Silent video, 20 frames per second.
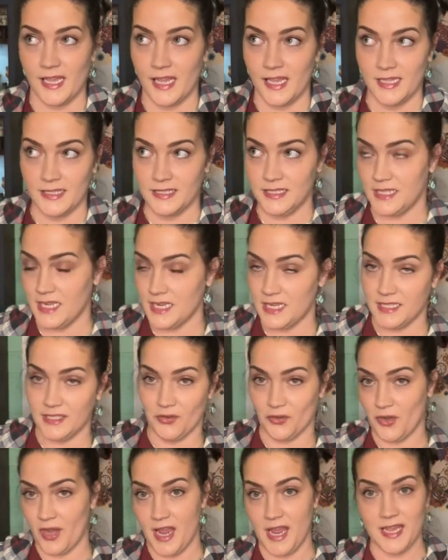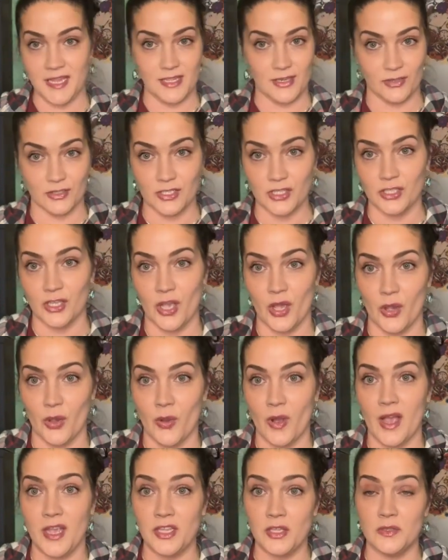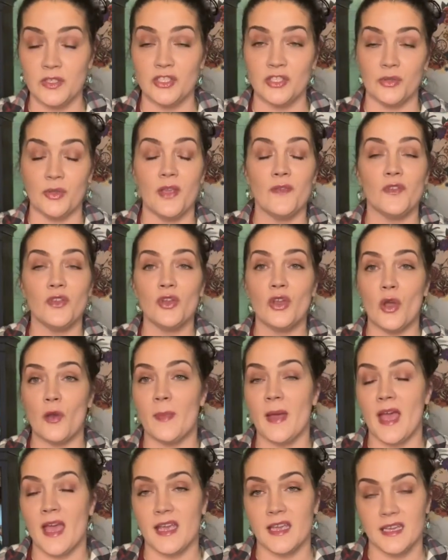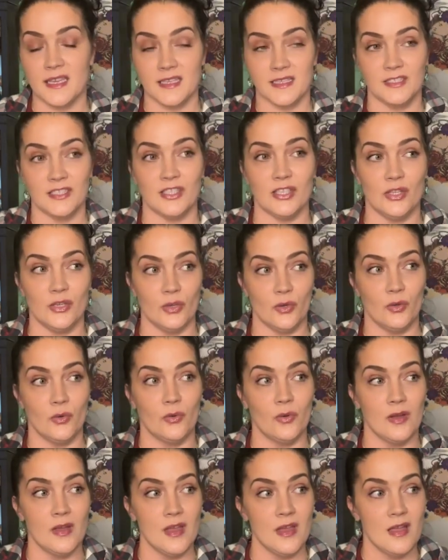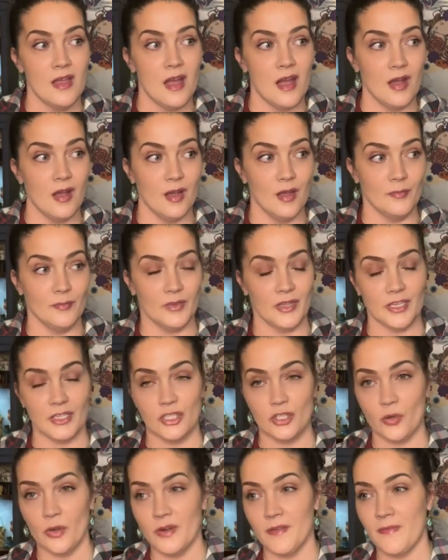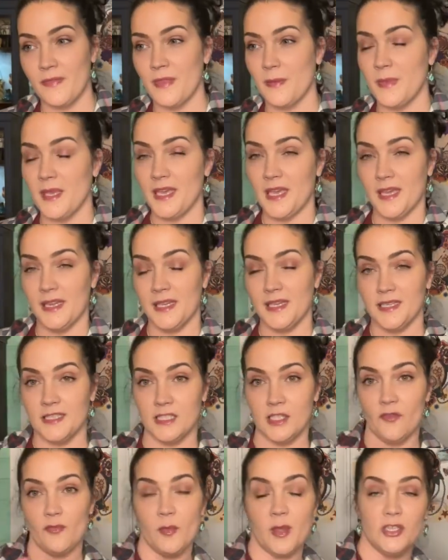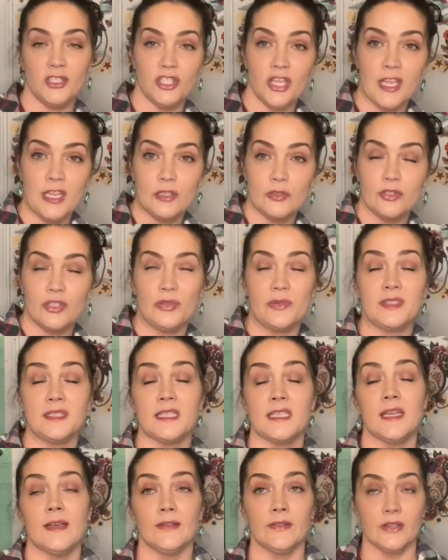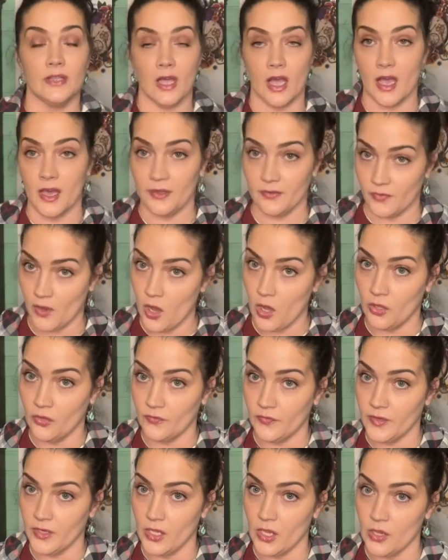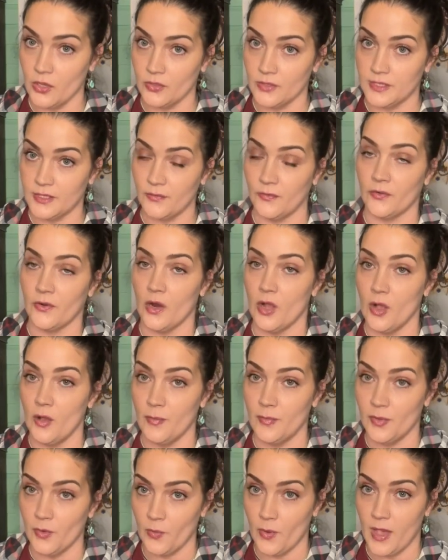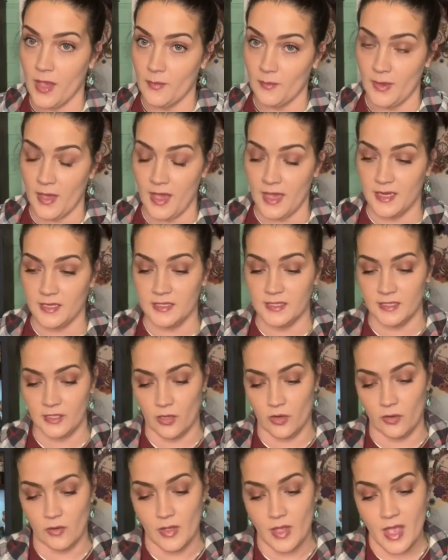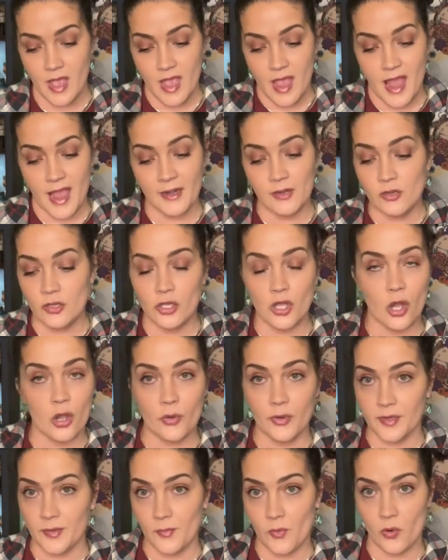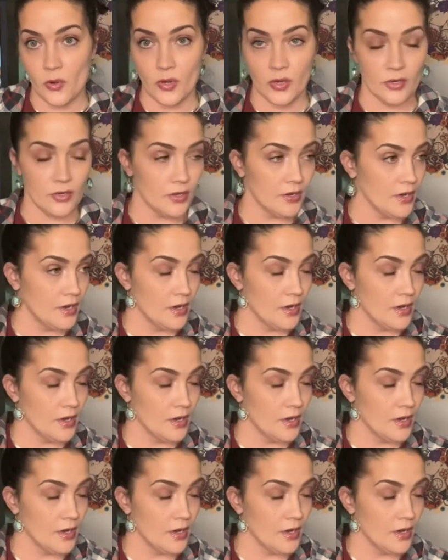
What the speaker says: 6 or 8 years ago. I used to, if you go back to like sort of the beginnings of my channel, you'll see a lot of haul videos from the Weigh and Pay. So I don't go anymore.